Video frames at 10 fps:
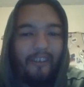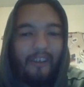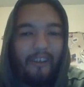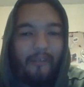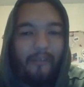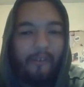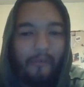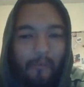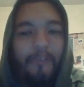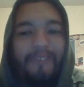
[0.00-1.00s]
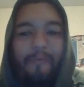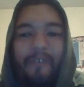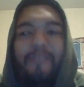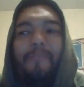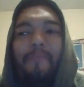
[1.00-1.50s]
one of them wasn't really a
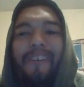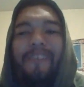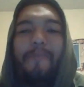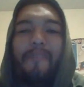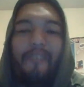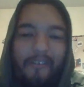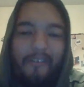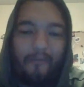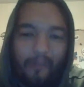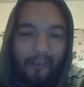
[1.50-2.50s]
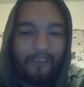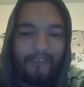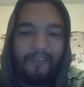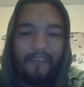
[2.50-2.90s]
surprise, but the other was.